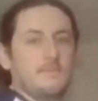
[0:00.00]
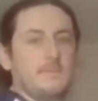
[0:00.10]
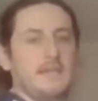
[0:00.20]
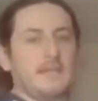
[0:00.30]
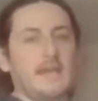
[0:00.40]

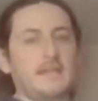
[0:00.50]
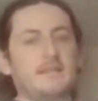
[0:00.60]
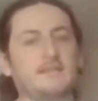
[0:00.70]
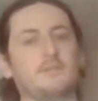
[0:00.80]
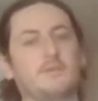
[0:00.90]
But again,
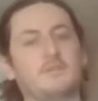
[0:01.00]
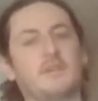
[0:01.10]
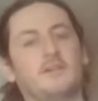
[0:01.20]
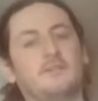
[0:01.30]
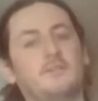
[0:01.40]
this one's
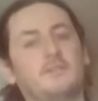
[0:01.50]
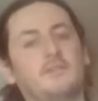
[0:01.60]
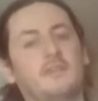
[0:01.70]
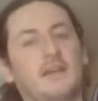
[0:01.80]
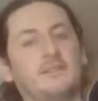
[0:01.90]
got good
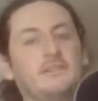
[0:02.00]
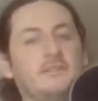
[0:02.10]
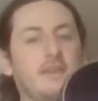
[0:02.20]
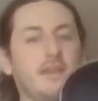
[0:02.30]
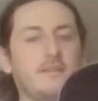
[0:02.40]

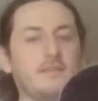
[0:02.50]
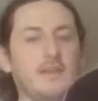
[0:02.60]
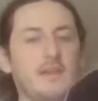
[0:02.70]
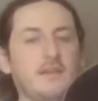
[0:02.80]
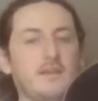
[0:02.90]
designs, and
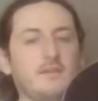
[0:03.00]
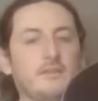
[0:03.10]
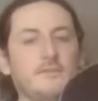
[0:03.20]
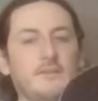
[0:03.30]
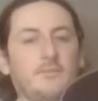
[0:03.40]

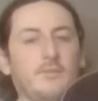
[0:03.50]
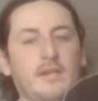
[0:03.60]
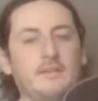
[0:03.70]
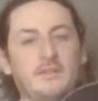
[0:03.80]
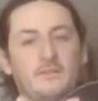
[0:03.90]
lovely
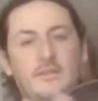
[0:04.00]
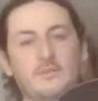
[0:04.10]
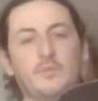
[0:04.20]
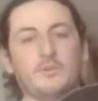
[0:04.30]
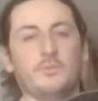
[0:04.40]
bridge, lovely
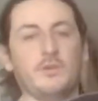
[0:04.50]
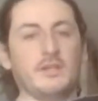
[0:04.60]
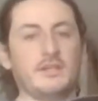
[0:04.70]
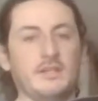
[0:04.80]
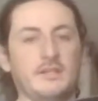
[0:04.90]

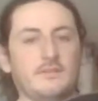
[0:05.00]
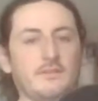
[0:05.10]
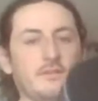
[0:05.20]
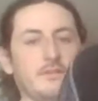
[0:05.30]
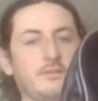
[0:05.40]
woodwork,
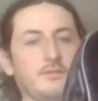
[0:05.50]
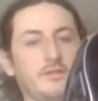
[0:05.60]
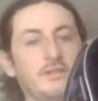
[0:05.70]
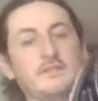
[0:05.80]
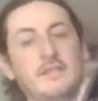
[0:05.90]
and good
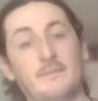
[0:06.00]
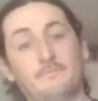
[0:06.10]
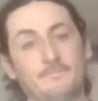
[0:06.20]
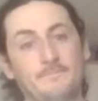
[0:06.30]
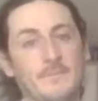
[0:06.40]
colour scheme.
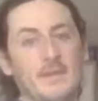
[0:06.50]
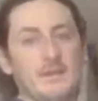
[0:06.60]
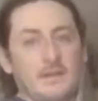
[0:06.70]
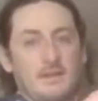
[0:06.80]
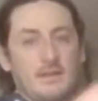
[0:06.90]

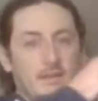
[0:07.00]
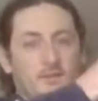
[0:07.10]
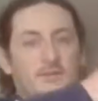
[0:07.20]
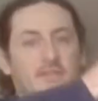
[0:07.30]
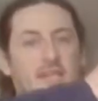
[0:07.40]
And of
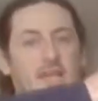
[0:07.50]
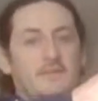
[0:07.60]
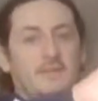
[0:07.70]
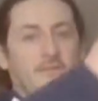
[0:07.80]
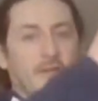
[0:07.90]
course I
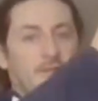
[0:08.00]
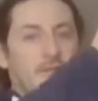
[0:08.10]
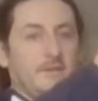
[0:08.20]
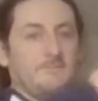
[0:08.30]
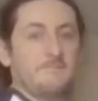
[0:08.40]
gave it a
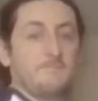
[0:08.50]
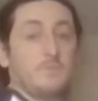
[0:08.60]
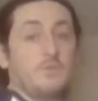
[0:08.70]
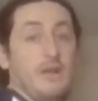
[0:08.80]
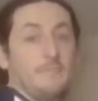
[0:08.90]
Fender
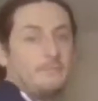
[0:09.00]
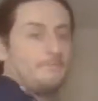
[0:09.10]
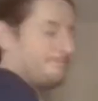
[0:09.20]
track.